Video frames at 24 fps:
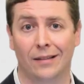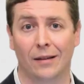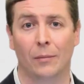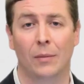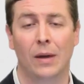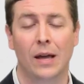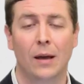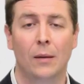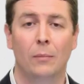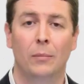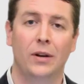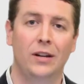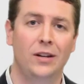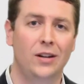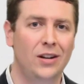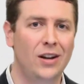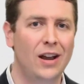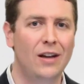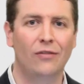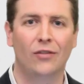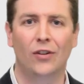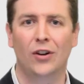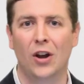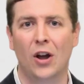them, but you
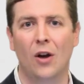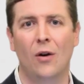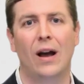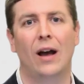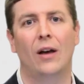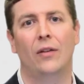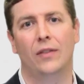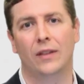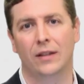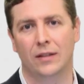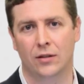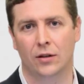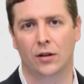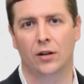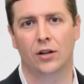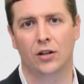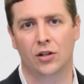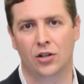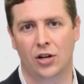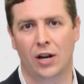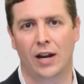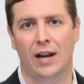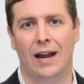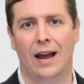never know how things are going to
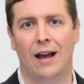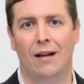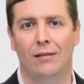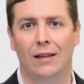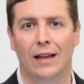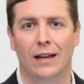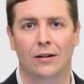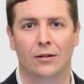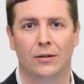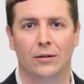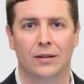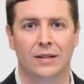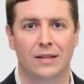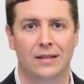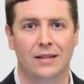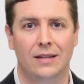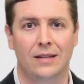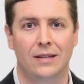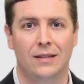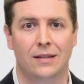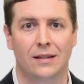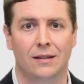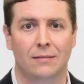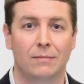shake out later in the
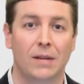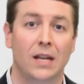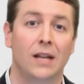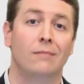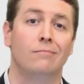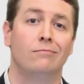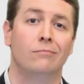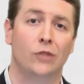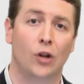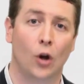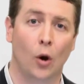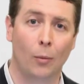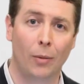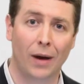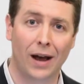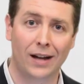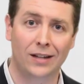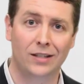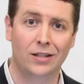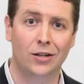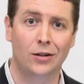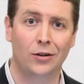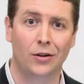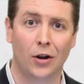season. Go
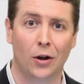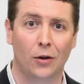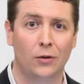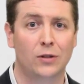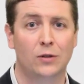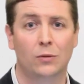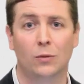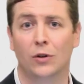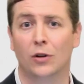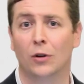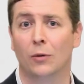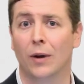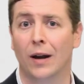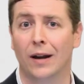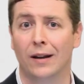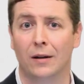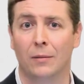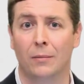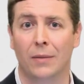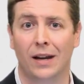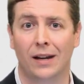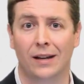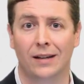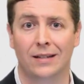back to your notes when you're ready to
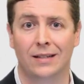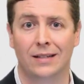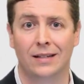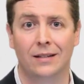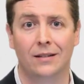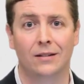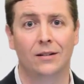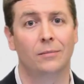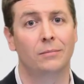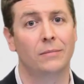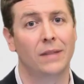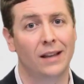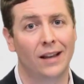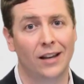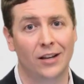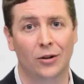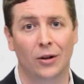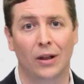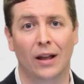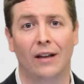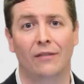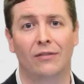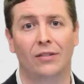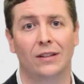make a deal, and
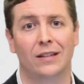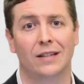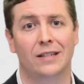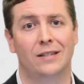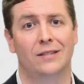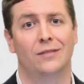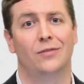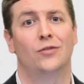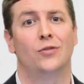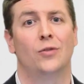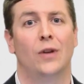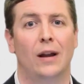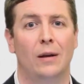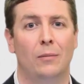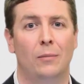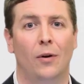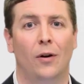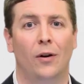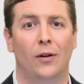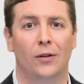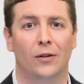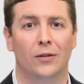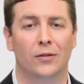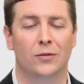you'll have a list of trade
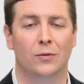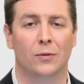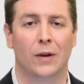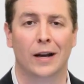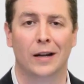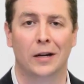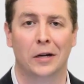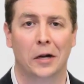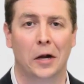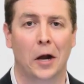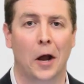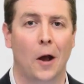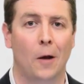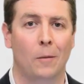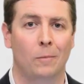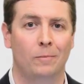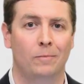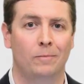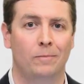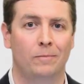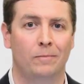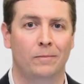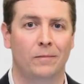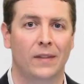partners ready to go.
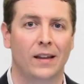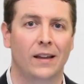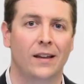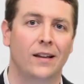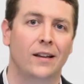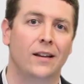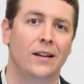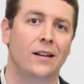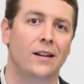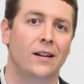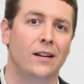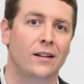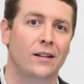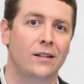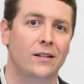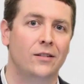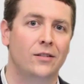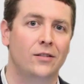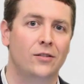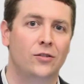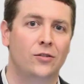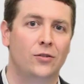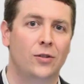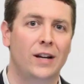
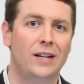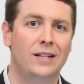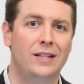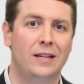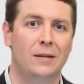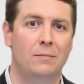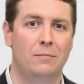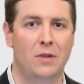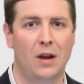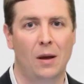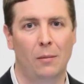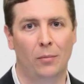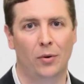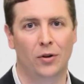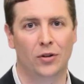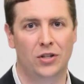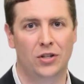Trade tip number